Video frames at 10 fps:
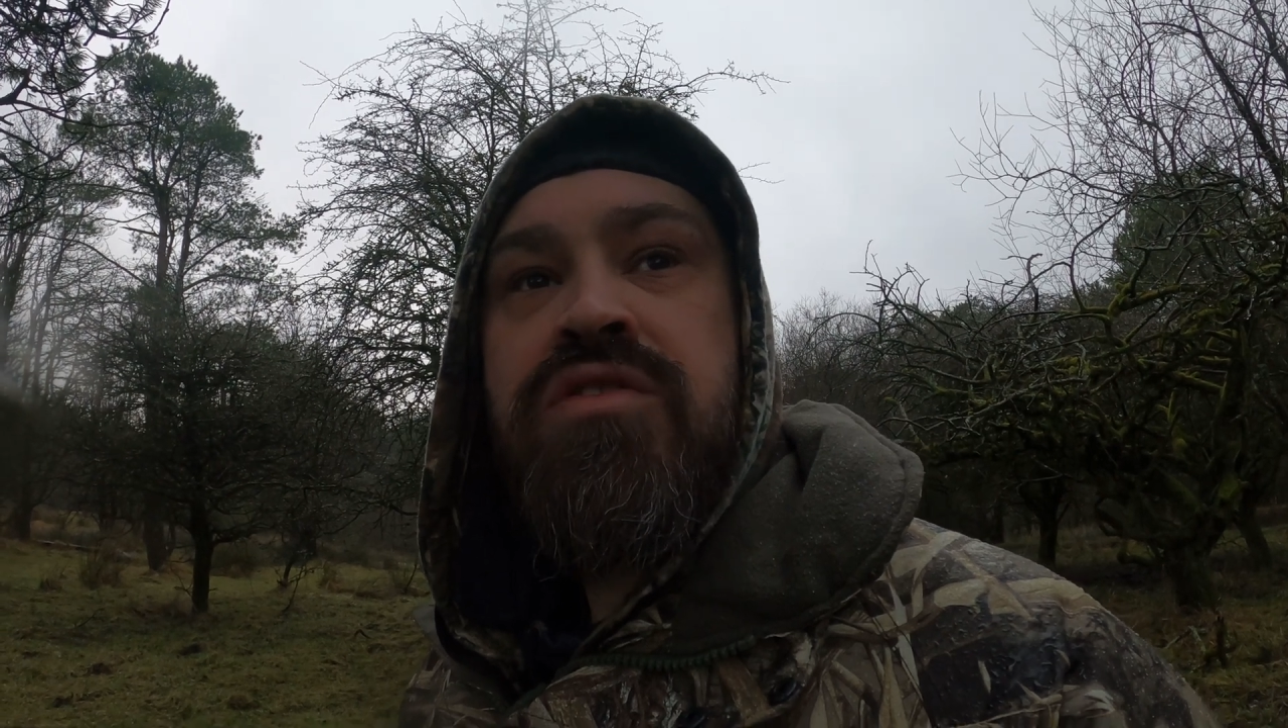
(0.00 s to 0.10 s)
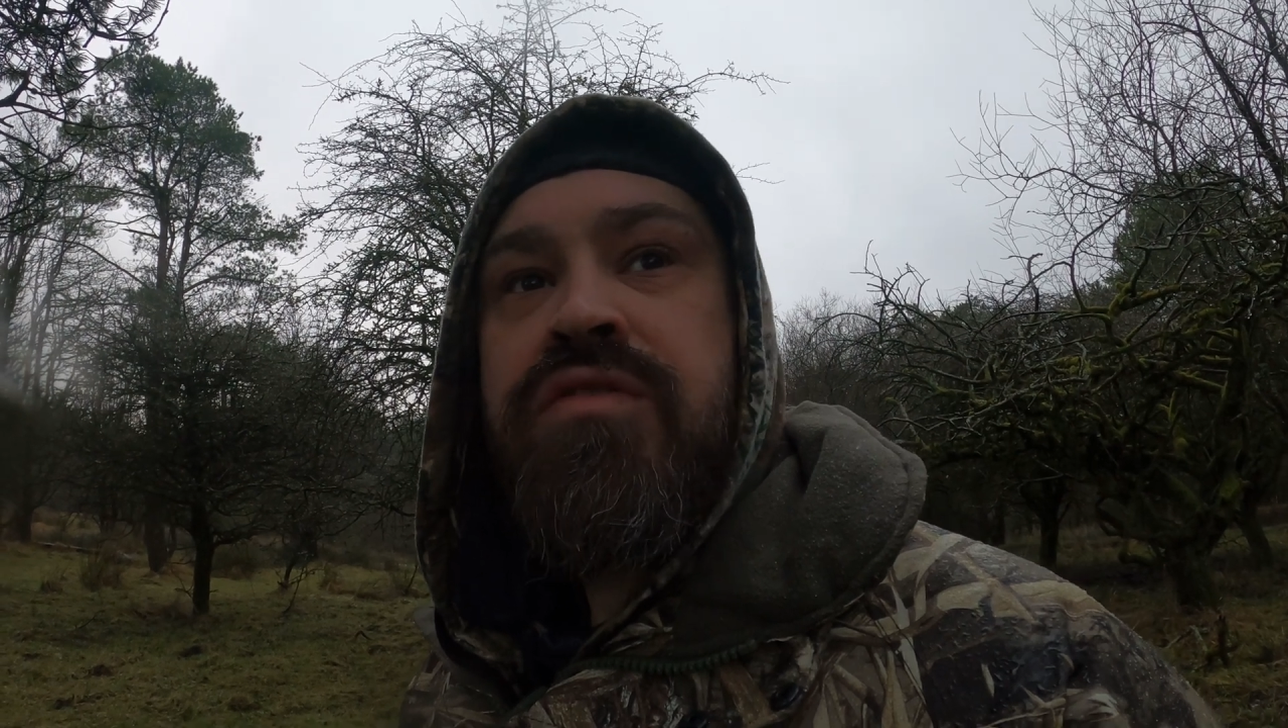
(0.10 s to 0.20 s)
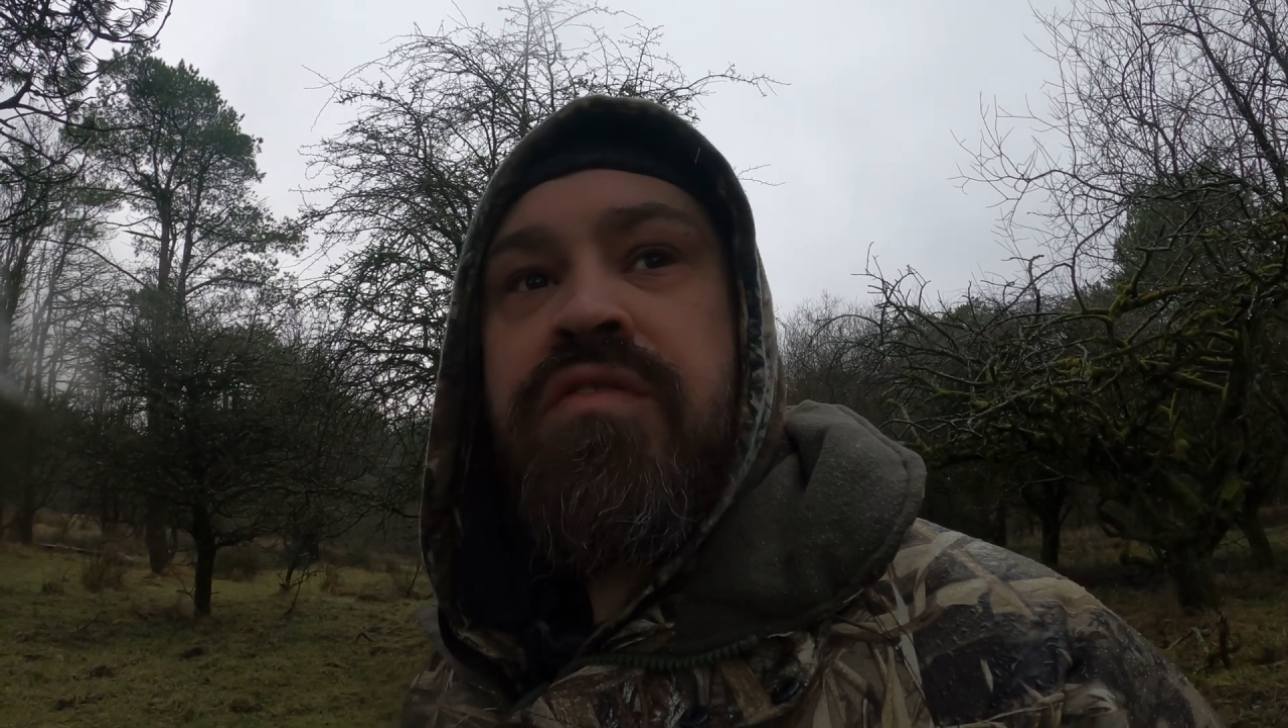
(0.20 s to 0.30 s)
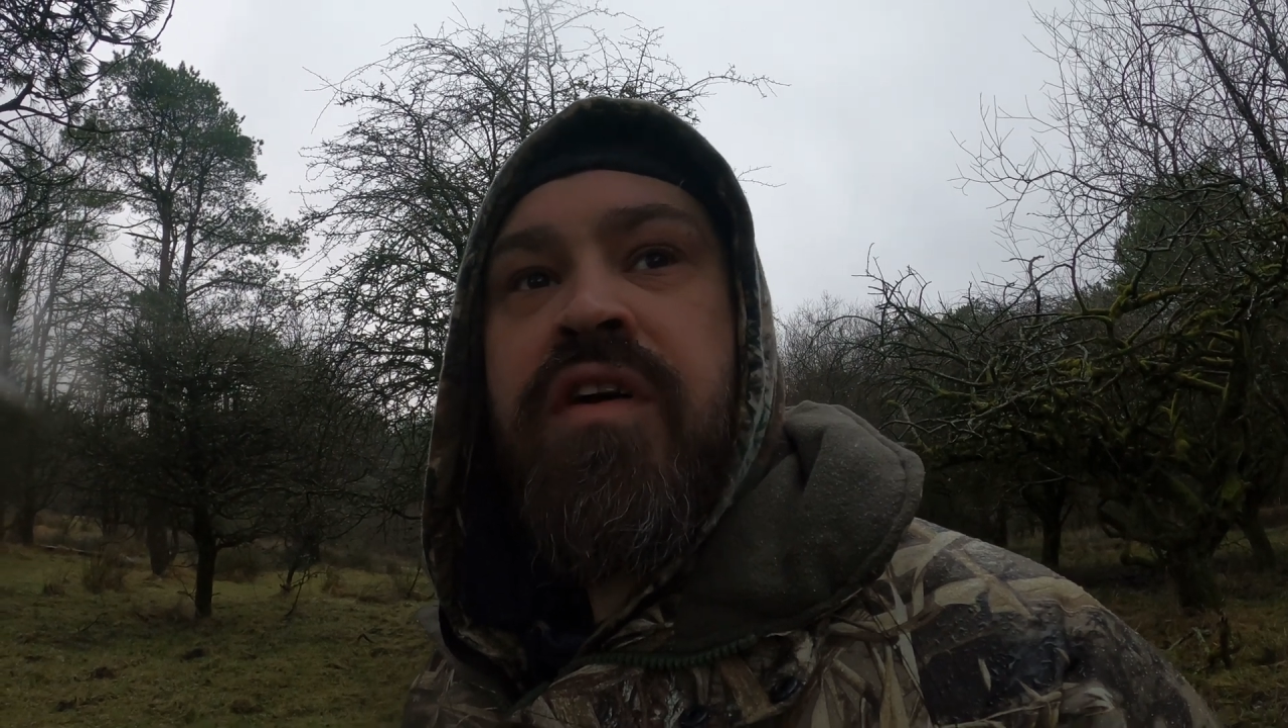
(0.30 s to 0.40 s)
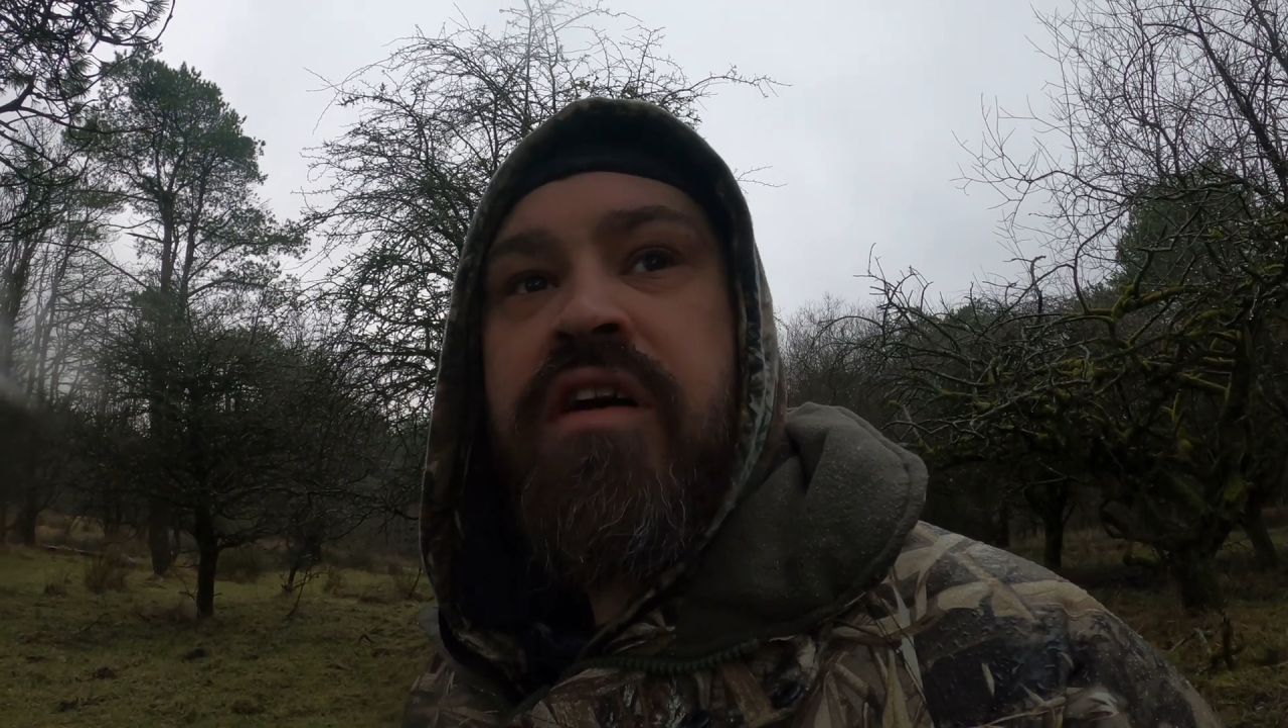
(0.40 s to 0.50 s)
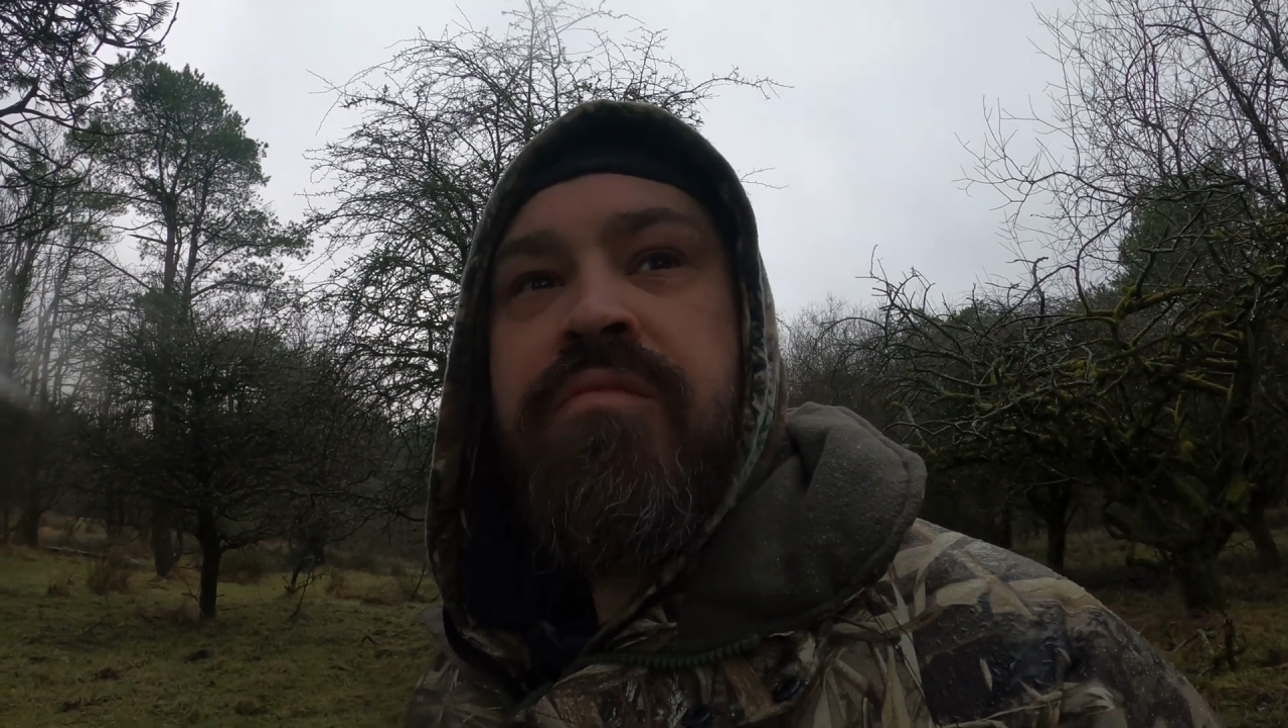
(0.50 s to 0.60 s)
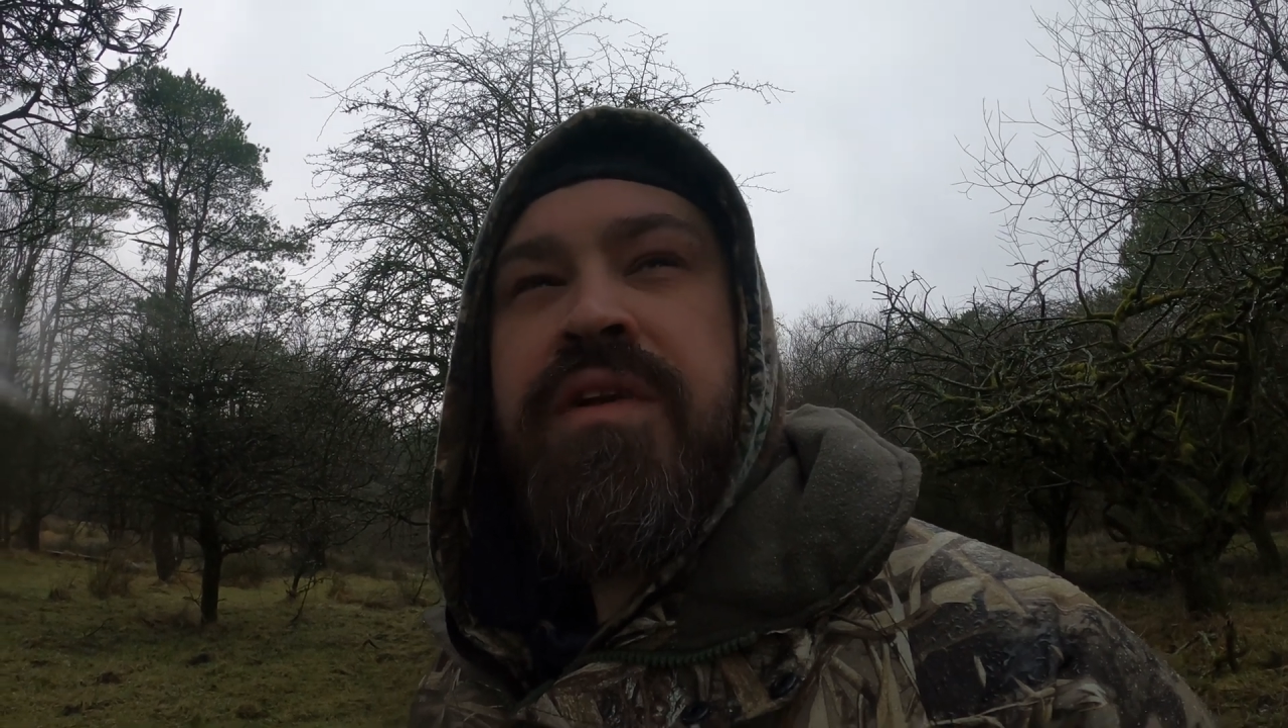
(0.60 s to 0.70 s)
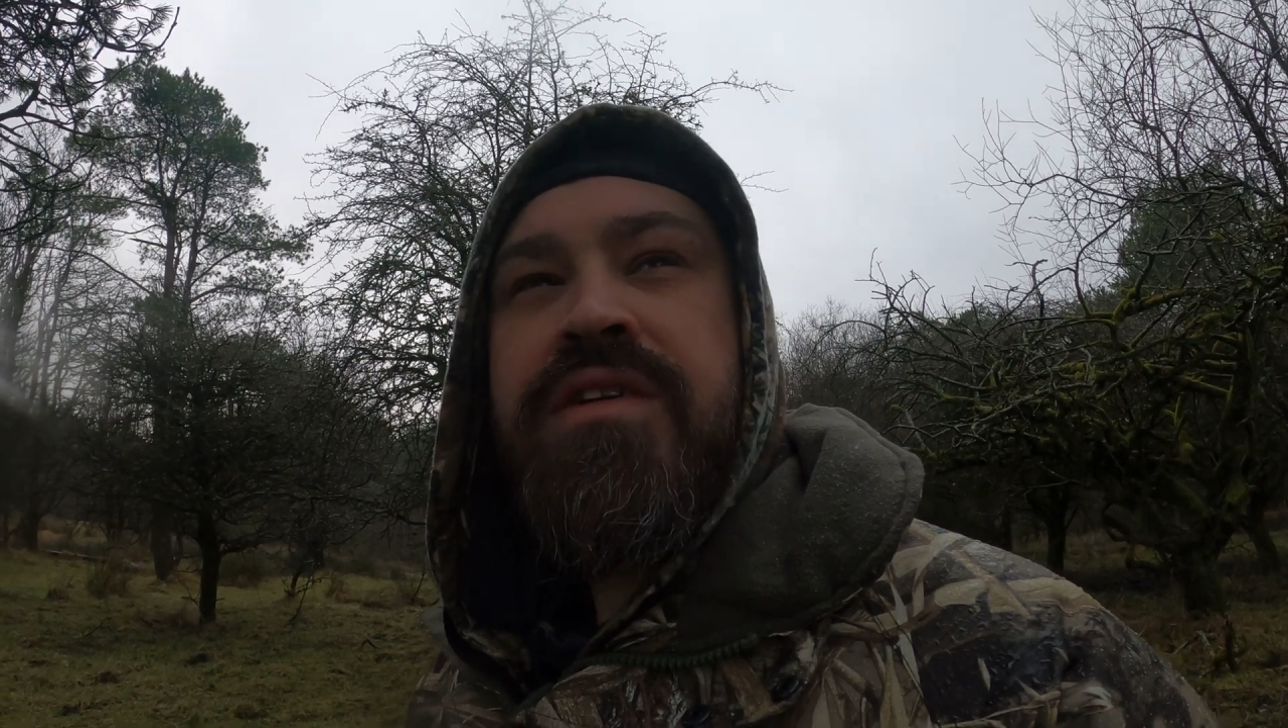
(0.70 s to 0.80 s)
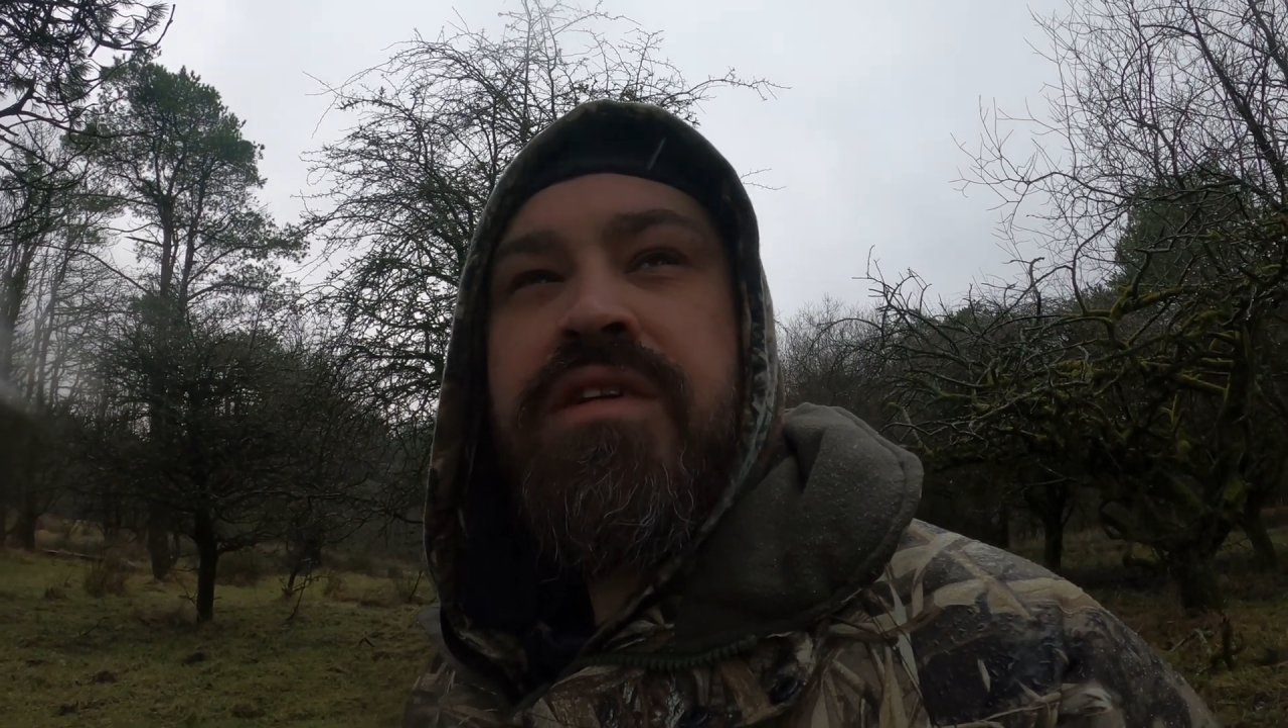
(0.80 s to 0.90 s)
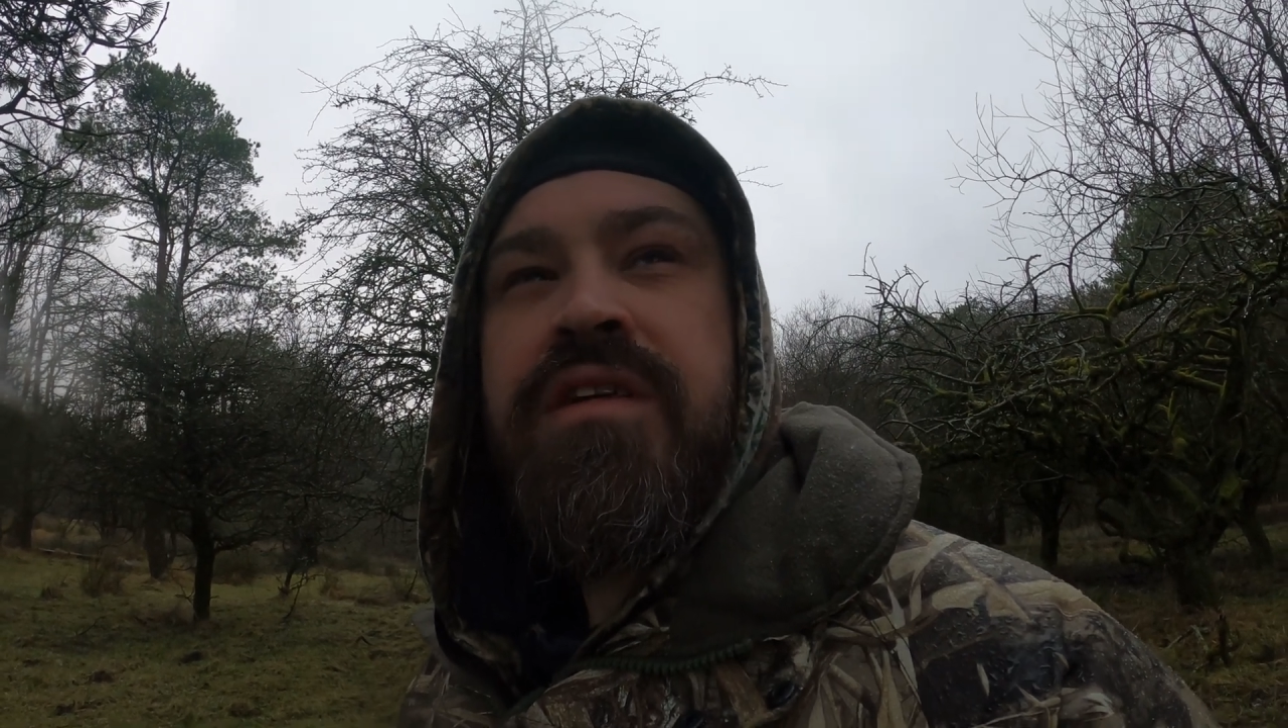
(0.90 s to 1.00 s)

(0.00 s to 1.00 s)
just for 5 minutes,